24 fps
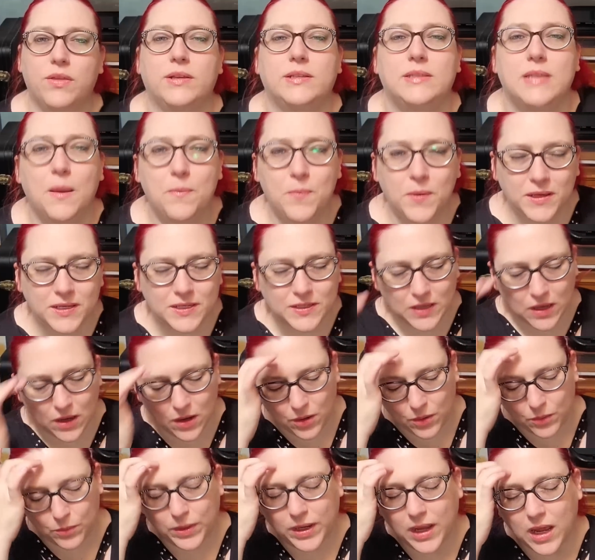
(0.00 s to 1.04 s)
this
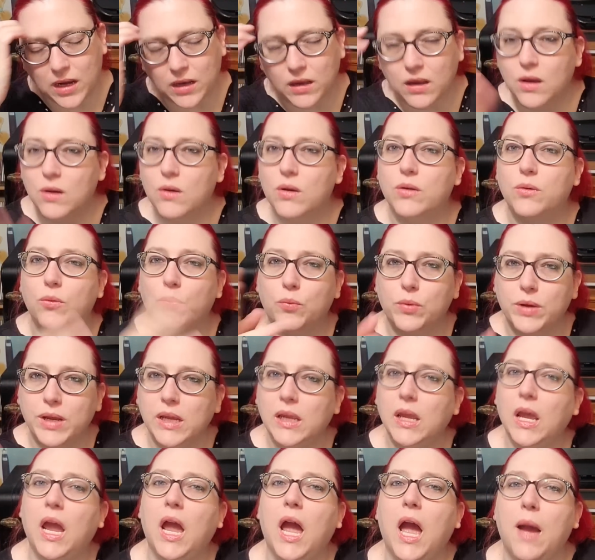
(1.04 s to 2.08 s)
episode, we gotta go in and
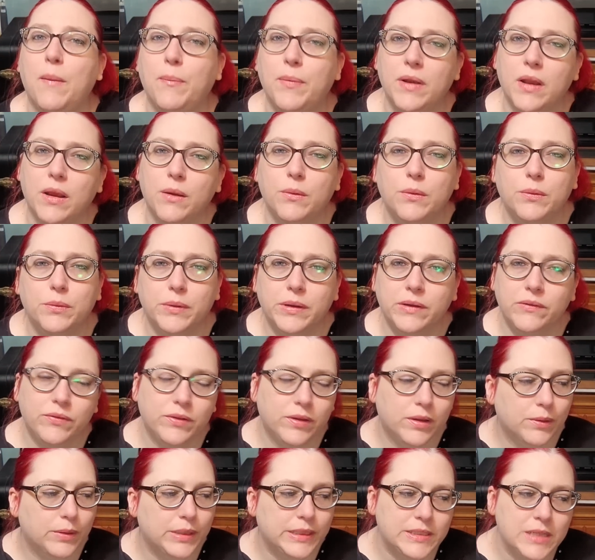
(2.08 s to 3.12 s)
recap and I will
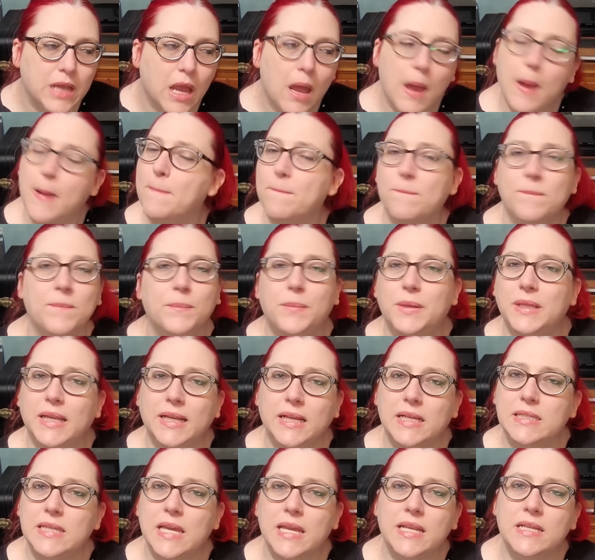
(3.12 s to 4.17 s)
review it. But like
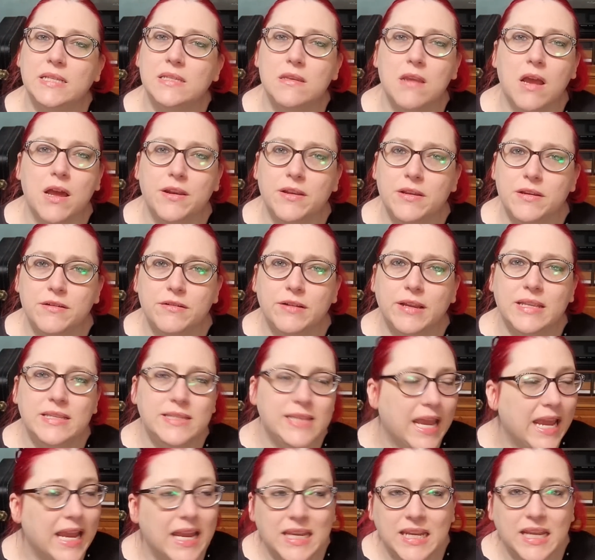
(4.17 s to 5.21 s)
I said, it's not
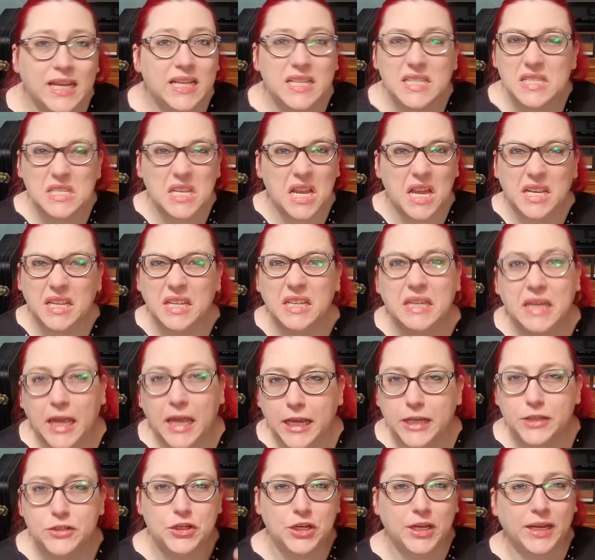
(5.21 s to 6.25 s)
entertaining, it's not
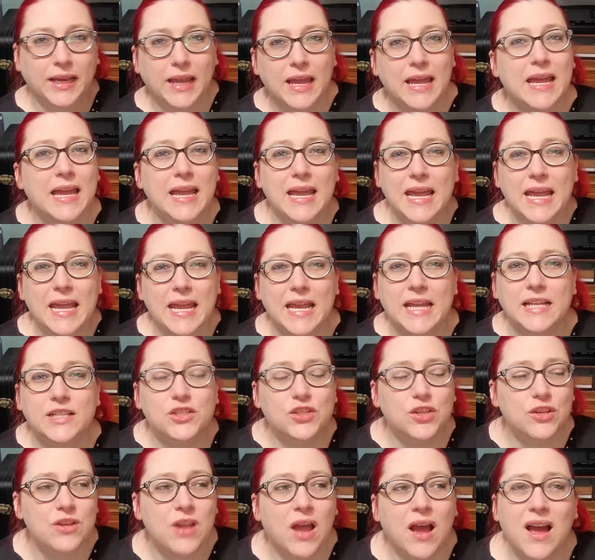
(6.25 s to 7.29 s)
engaging,
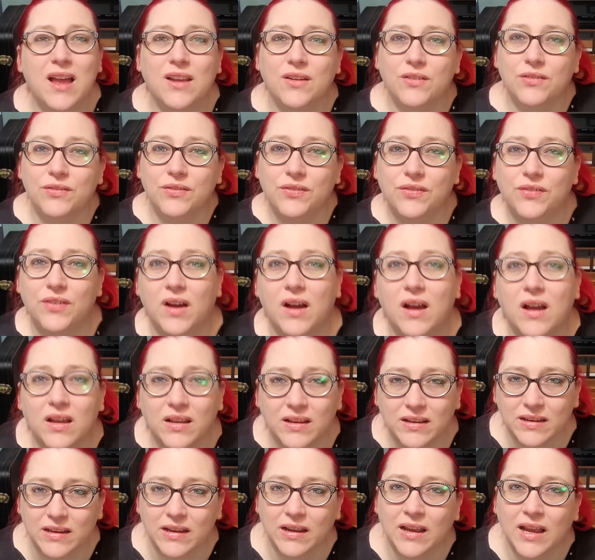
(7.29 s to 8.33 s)
it's not
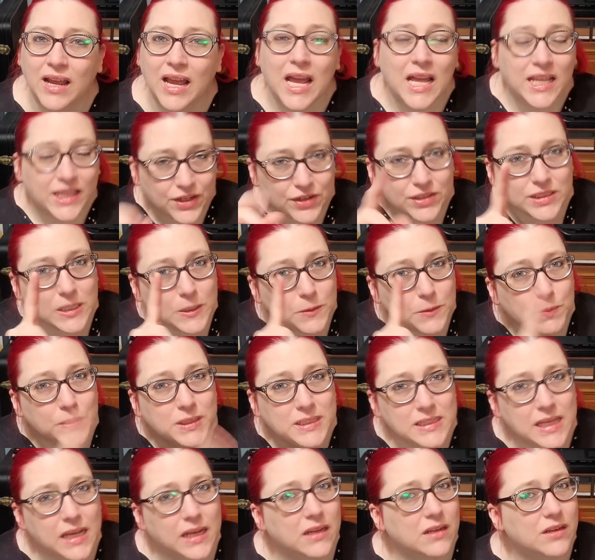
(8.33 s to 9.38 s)
fun. There's a split
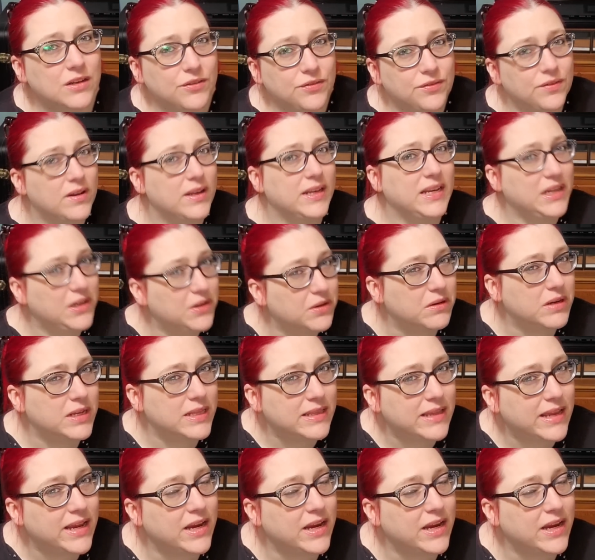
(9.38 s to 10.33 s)
second of fun here and